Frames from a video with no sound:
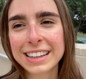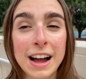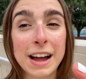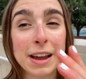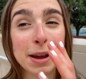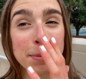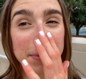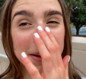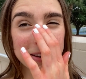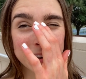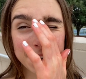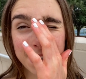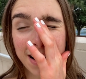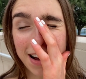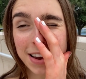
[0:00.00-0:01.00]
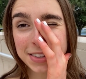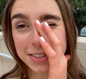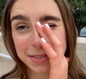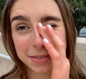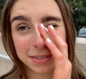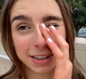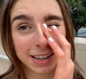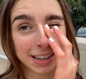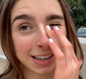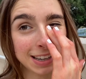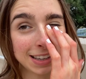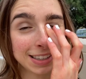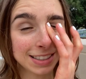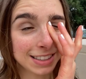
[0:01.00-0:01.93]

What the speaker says: I am not ready